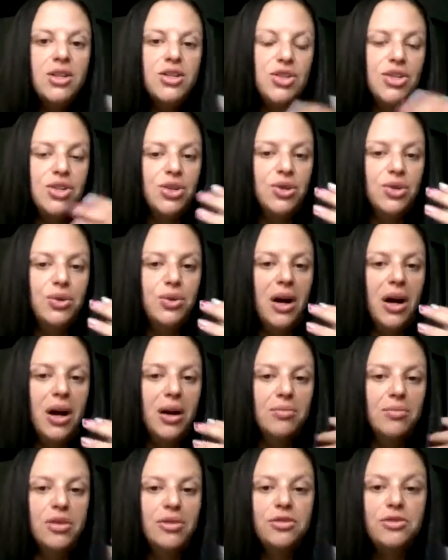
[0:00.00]
to
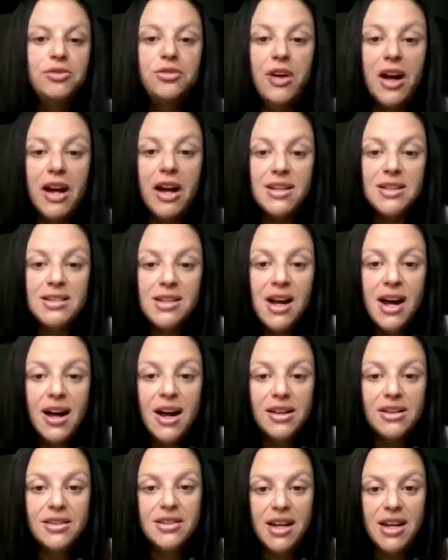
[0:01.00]
find
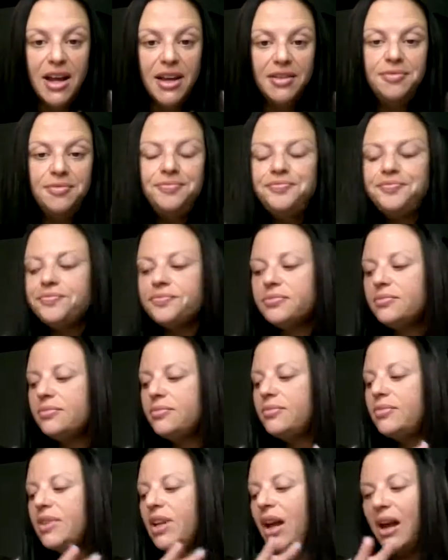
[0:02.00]
content
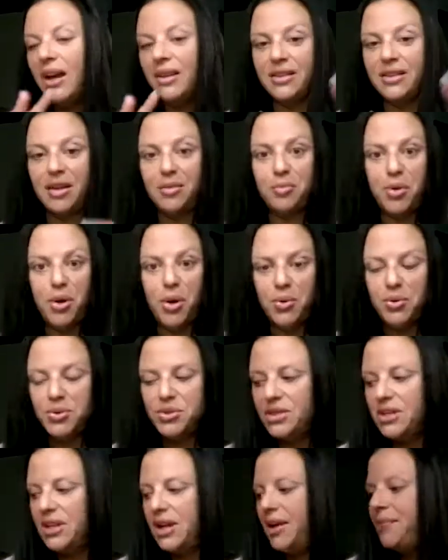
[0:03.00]
and then
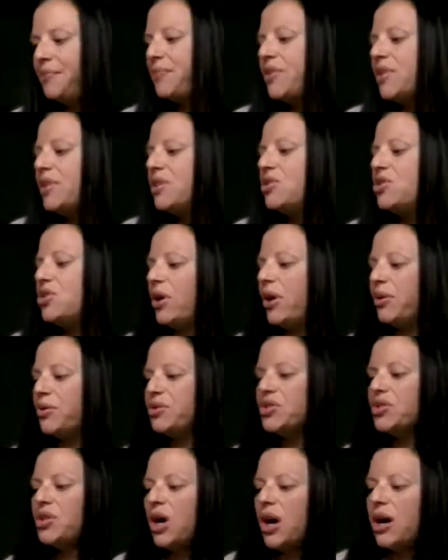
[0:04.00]
post it. So I
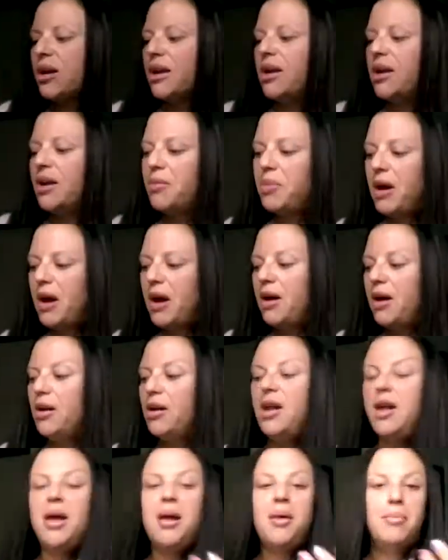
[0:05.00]
was talking about
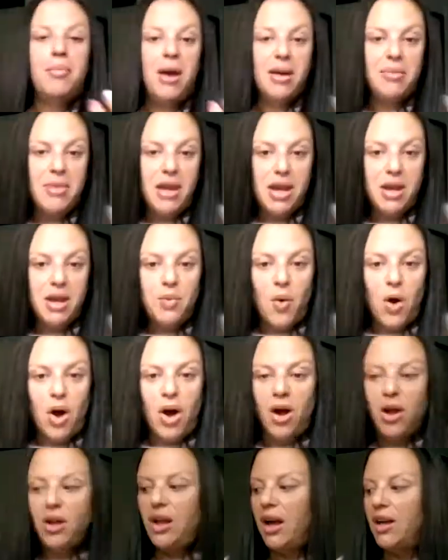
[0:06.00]
my main
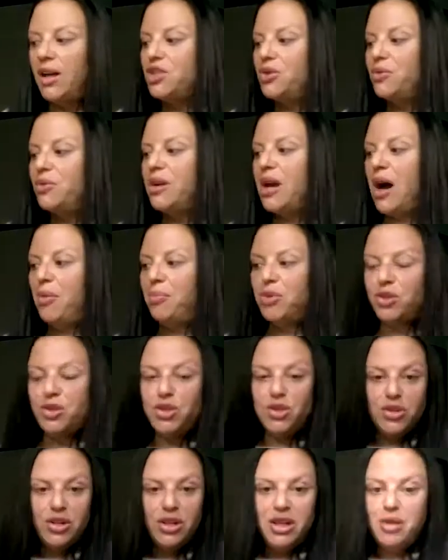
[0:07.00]
wall. I do an
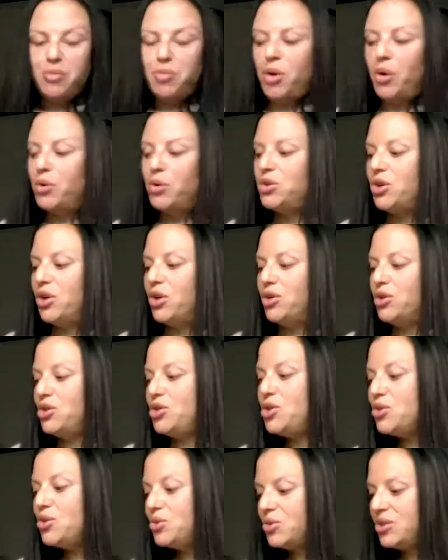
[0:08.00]
opportunity post on
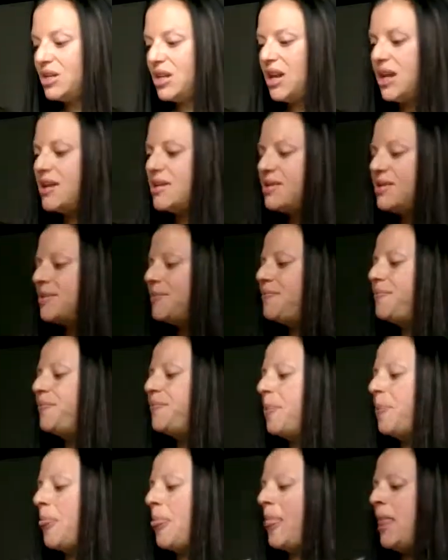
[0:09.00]
Tuesdays.
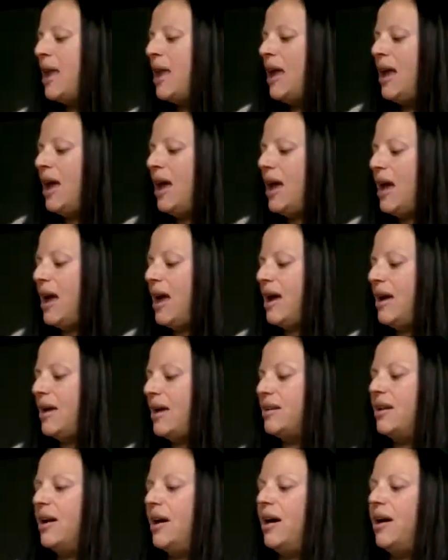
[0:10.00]

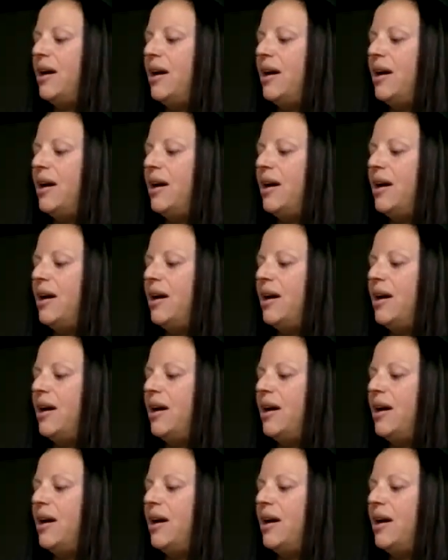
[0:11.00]
And